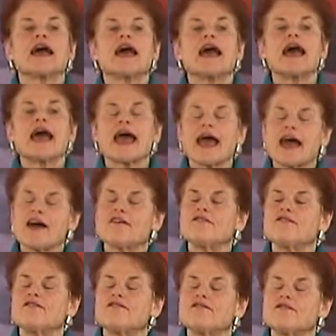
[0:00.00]

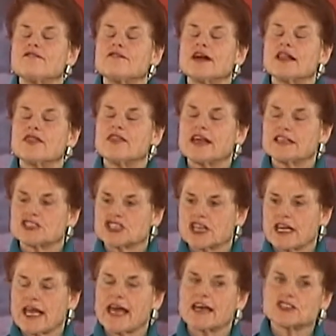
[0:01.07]
Have they,
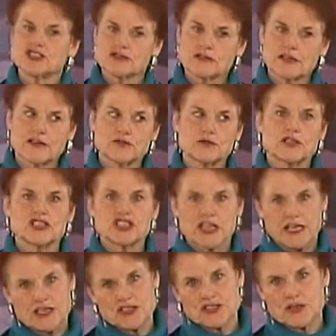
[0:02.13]
has your loved one
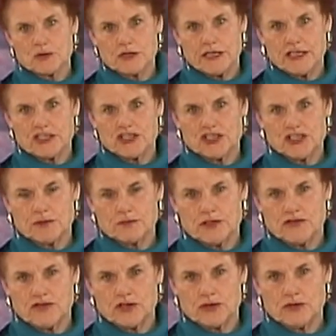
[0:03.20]
changed their relationship to
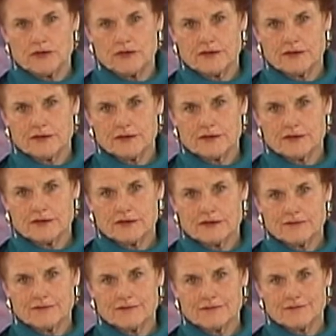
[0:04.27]
food?
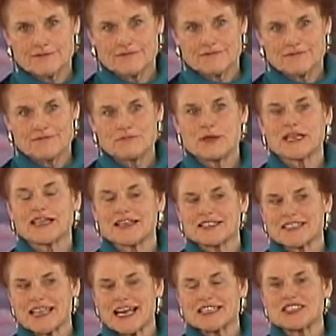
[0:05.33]

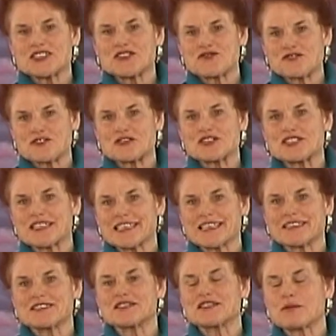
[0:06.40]
because that's the first
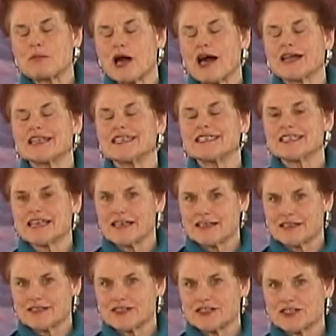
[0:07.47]
thing that the body
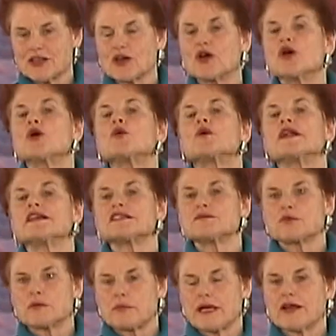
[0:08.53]
does when it's
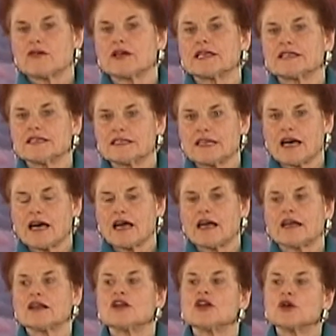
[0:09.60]
preparing to
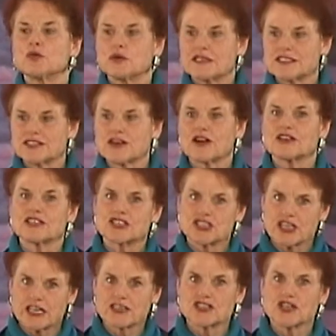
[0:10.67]
die. We start to
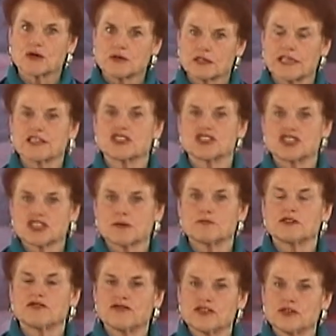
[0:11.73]
change our relationship
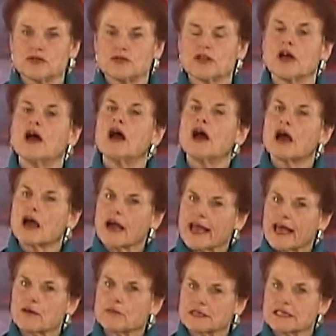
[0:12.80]
to food, our
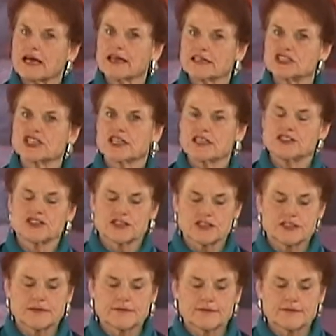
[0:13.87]
appetite changes.